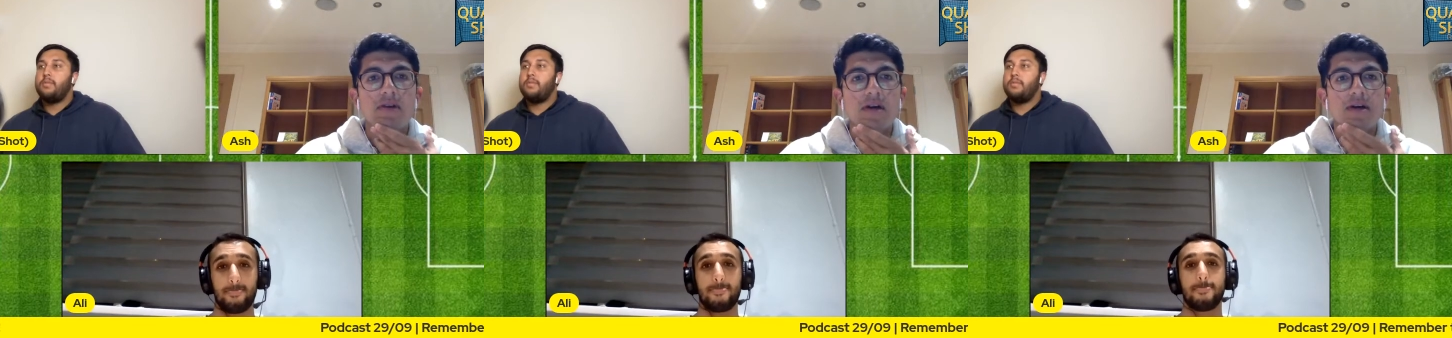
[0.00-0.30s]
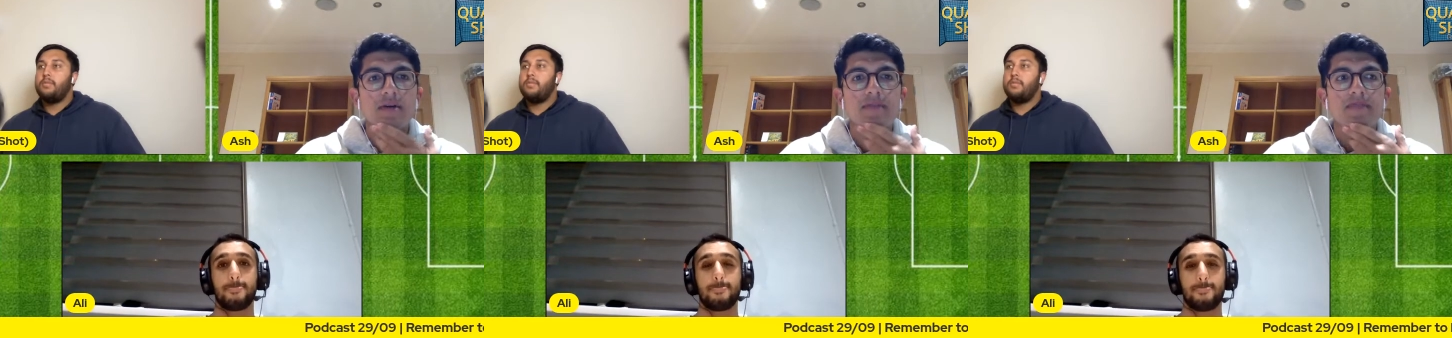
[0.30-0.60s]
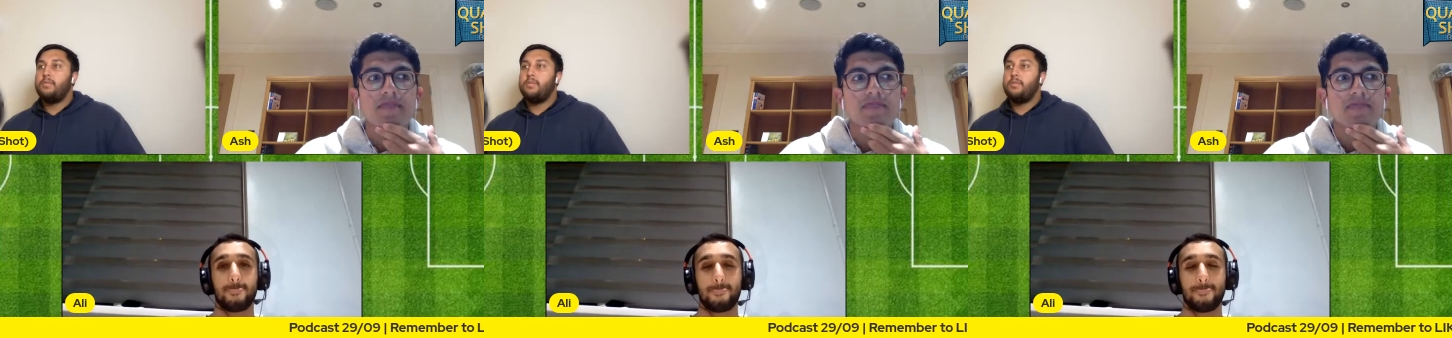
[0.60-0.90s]

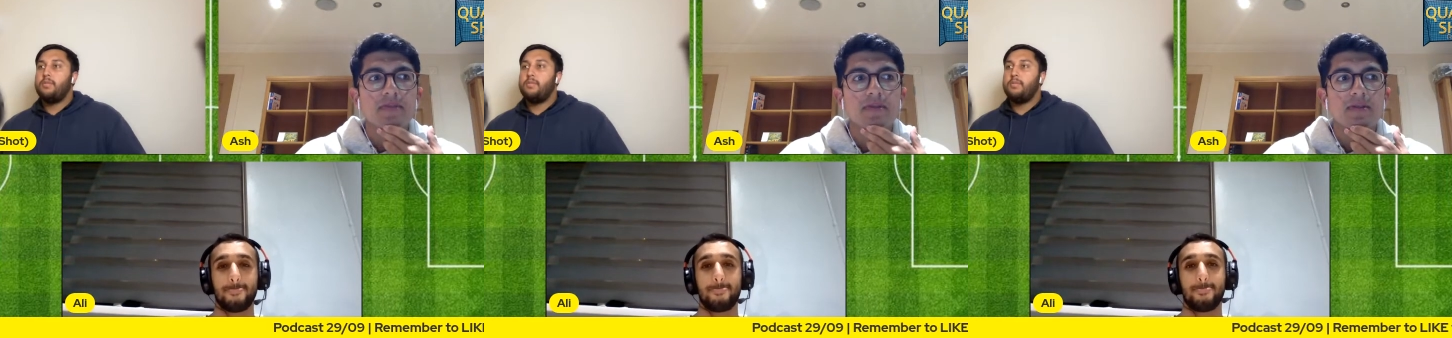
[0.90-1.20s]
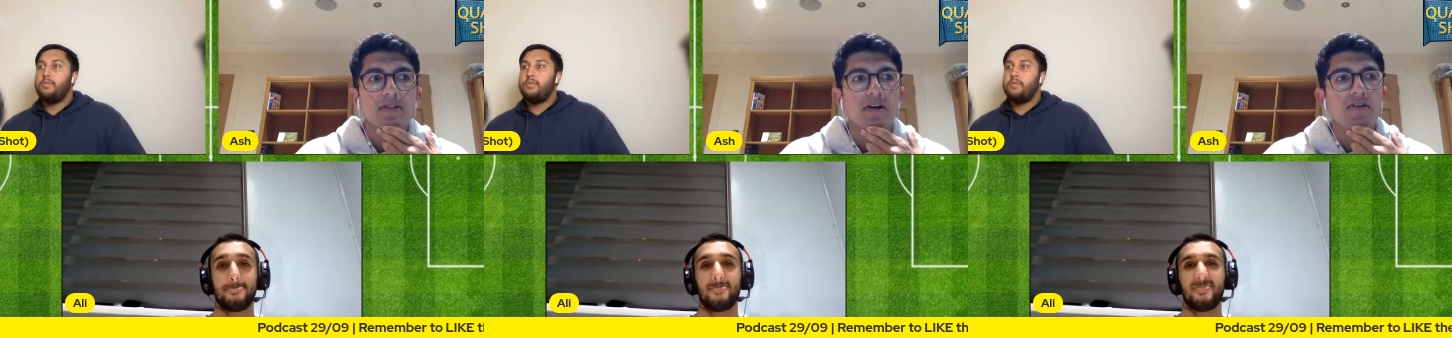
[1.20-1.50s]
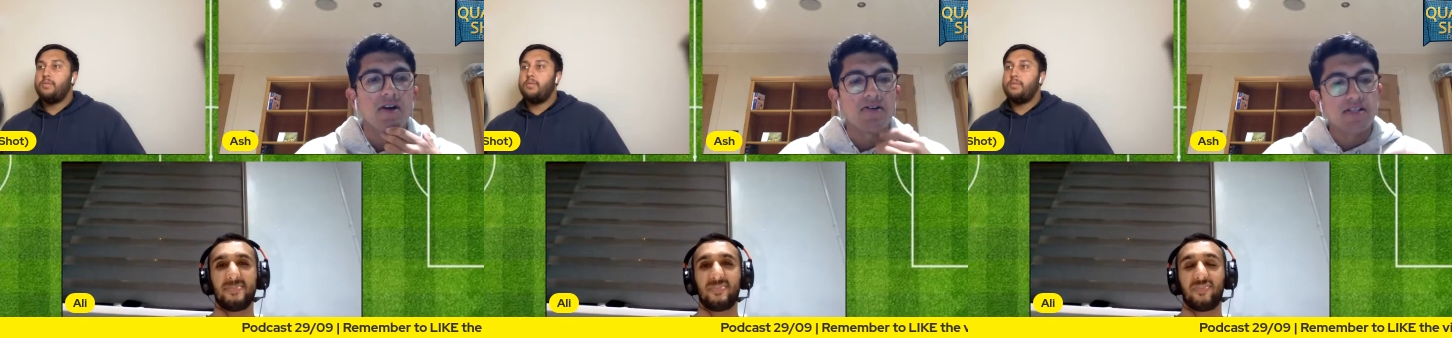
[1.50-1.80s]
Speaker 1: Um, so
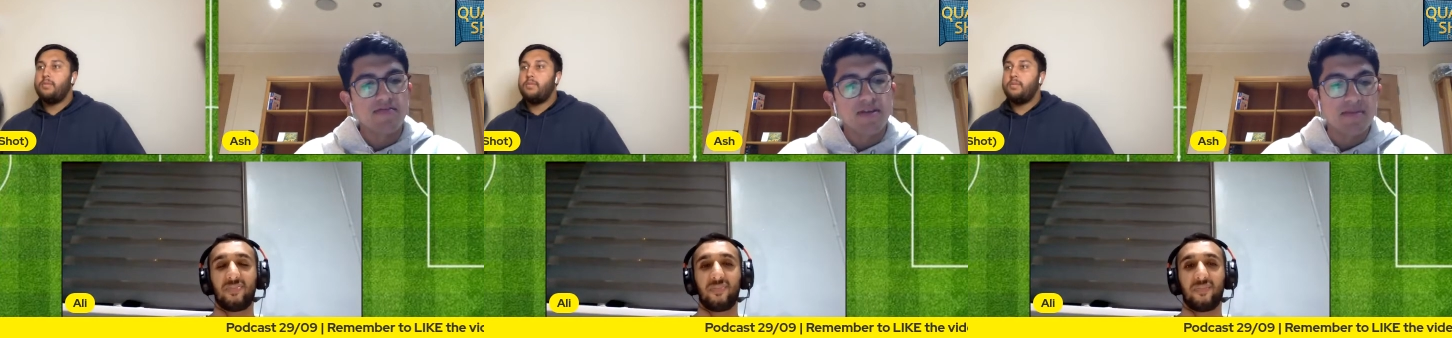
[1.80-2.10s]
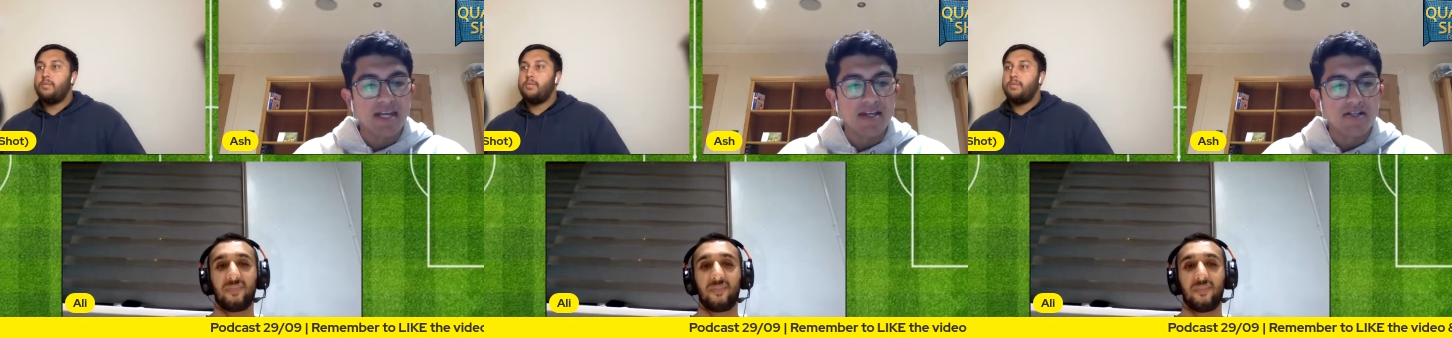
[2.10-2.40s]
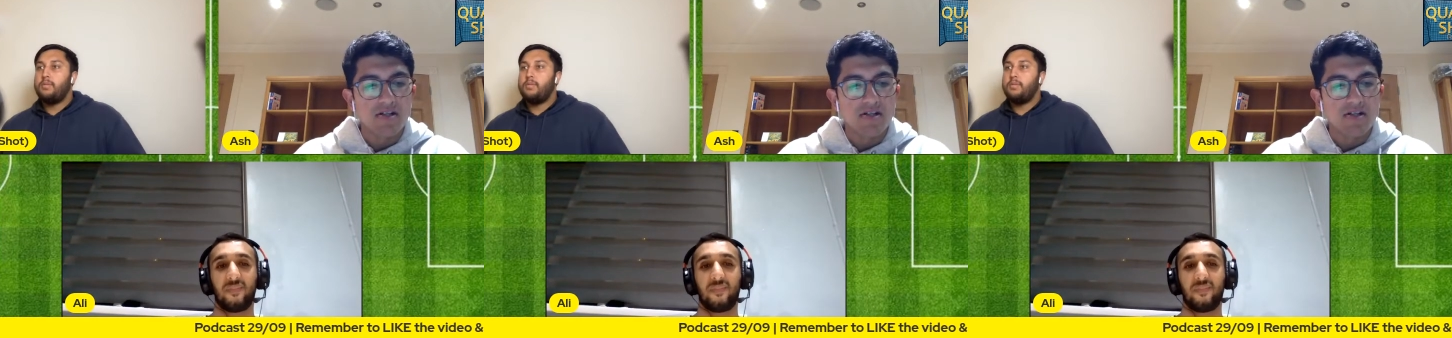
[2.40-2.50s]
i would give them the edge.